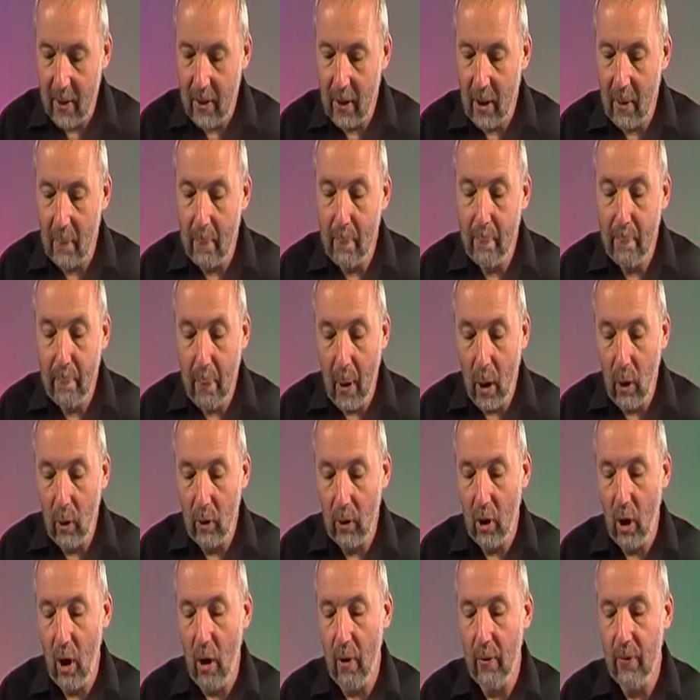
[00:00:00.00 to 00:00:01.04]
The
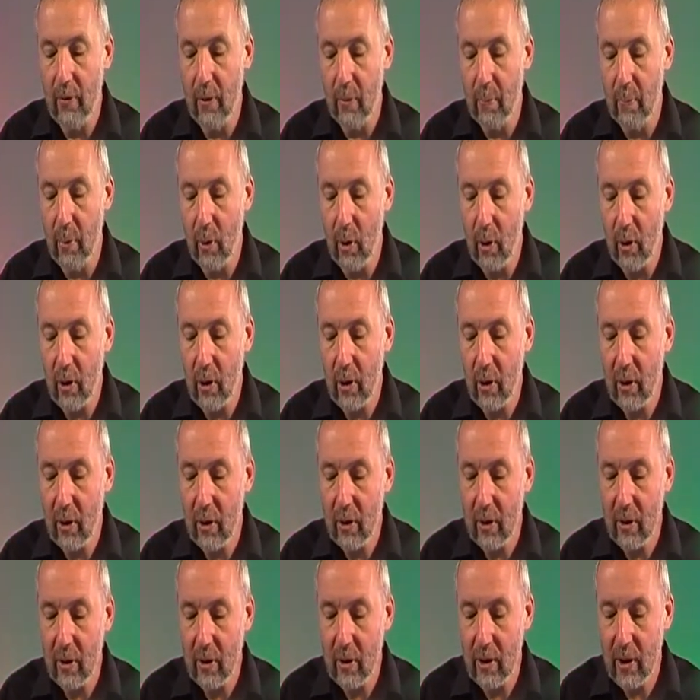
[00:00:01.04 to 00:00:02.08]
bulk of the book,
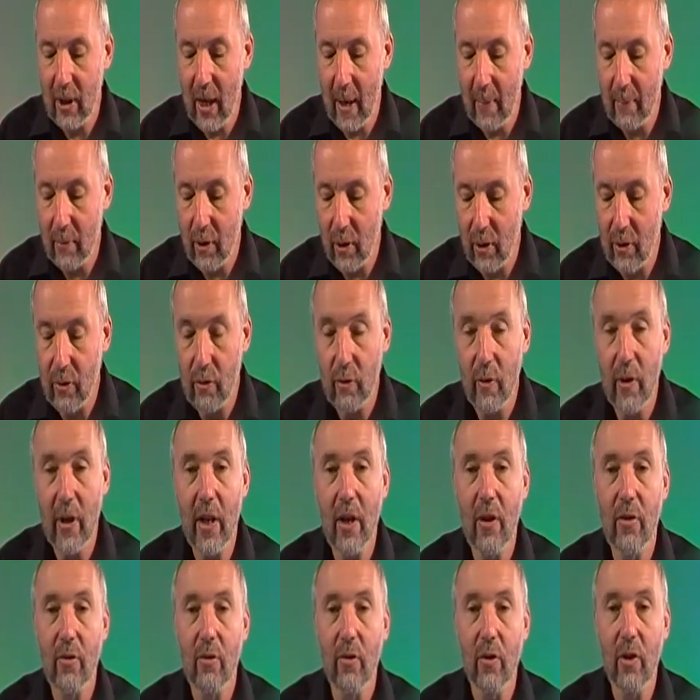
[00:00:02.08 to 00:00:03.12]
chapter
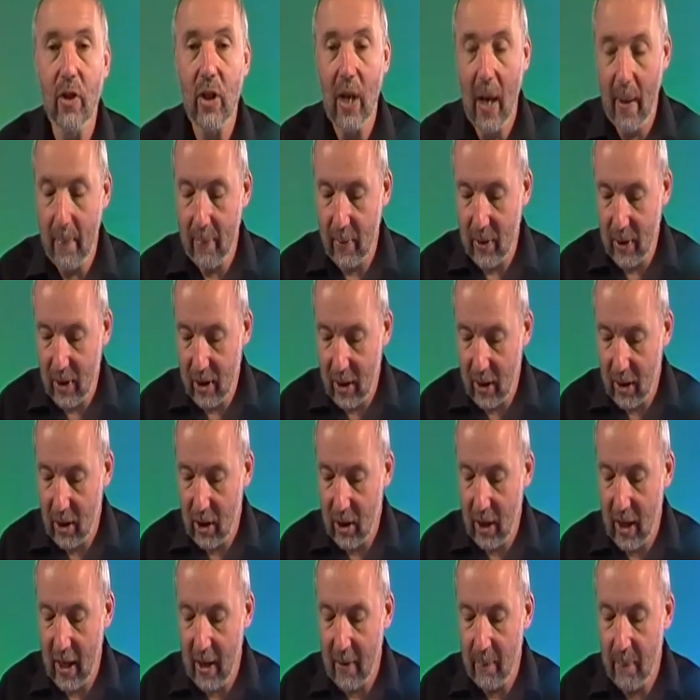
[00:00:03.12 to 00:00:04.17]
3 through chapter
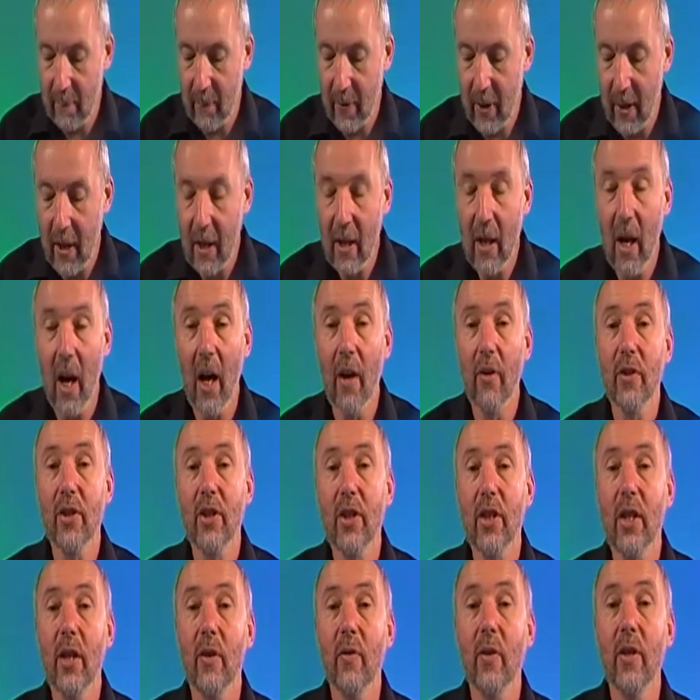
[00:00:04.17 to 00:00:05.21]
16, are a
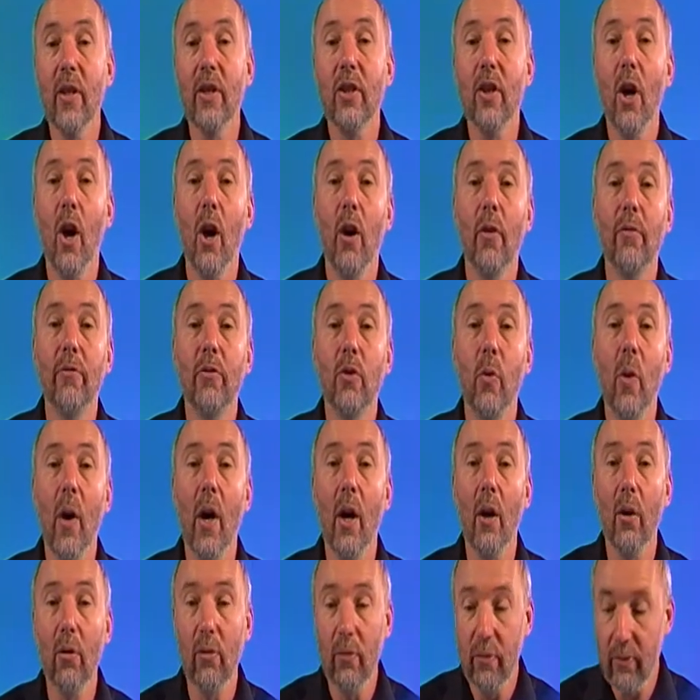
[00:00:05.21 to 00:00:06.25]
series of
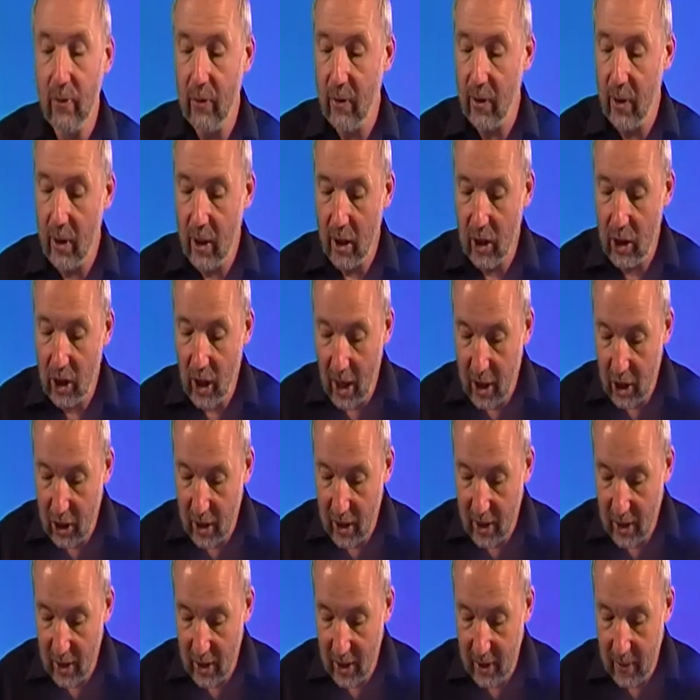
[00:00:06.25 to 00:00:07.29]
12
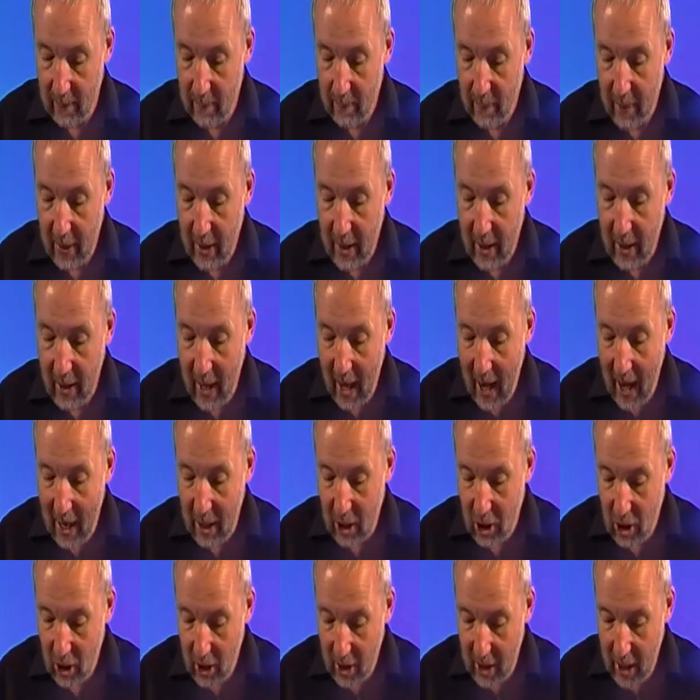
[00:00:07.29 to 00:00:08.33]
judges.
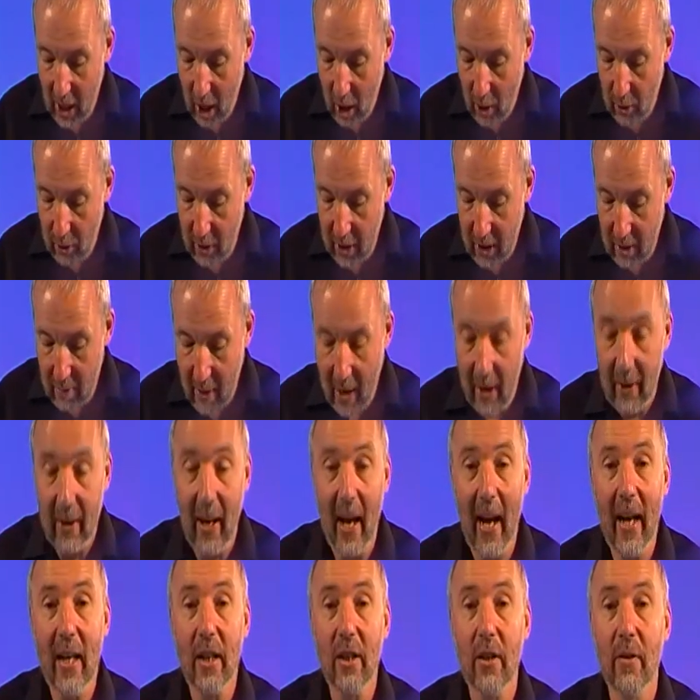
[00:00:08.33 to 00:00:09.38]
Actually, only about
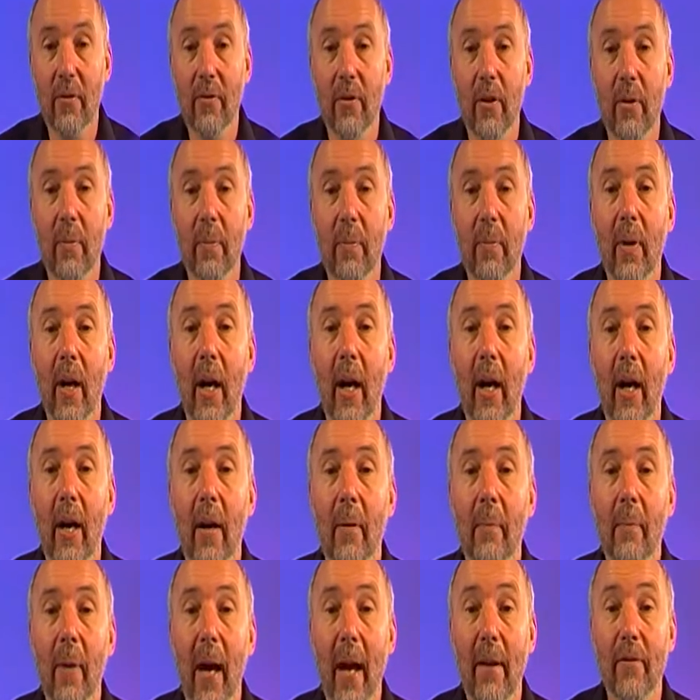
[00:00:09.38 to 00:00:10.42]
8 of them
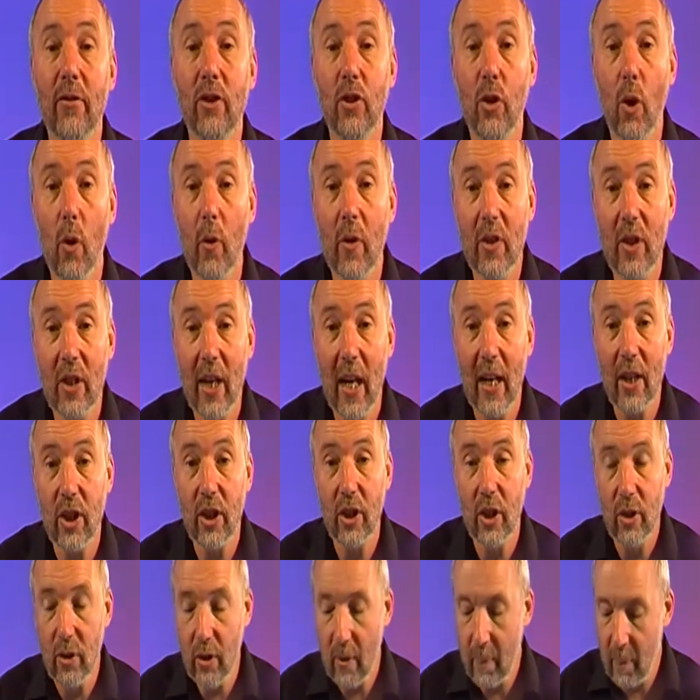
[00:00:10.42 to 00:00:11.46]
have stories
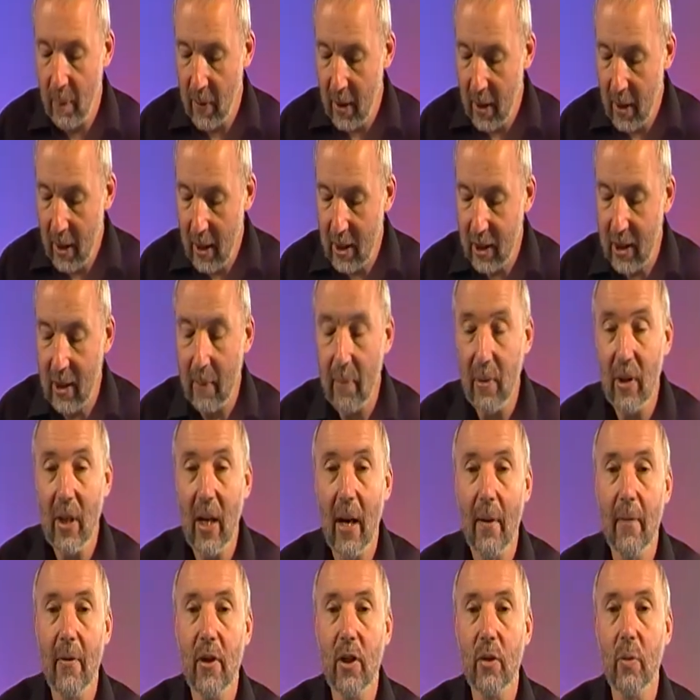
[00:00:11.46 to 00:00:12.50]
attached to them. Some of
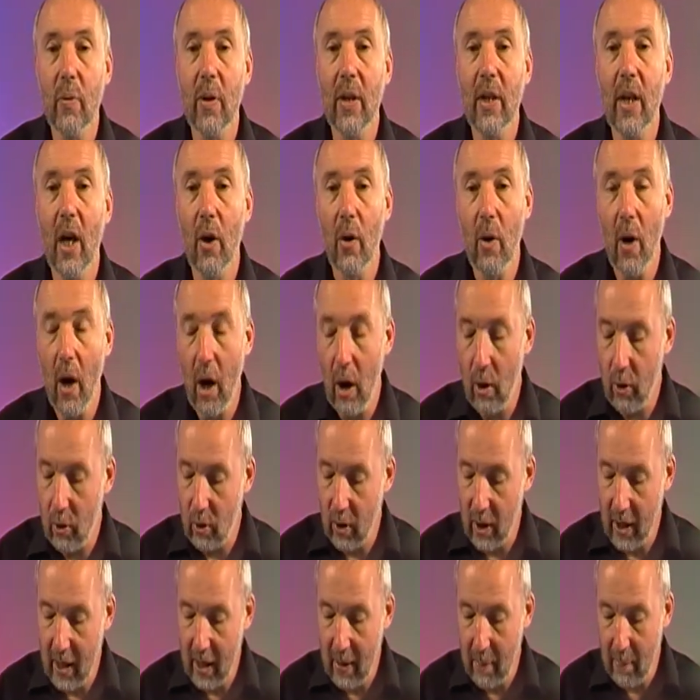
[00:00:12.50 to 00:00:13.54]
the others we know
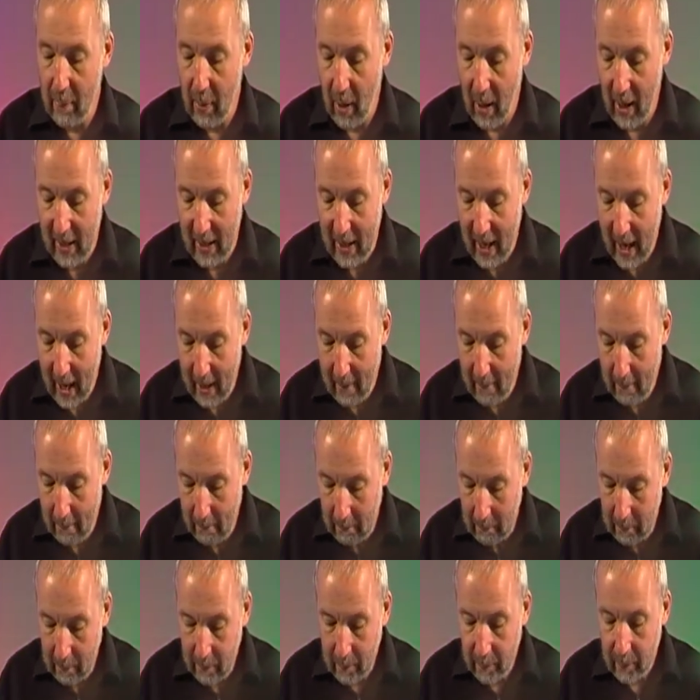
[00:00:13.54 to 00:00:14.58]
only by name.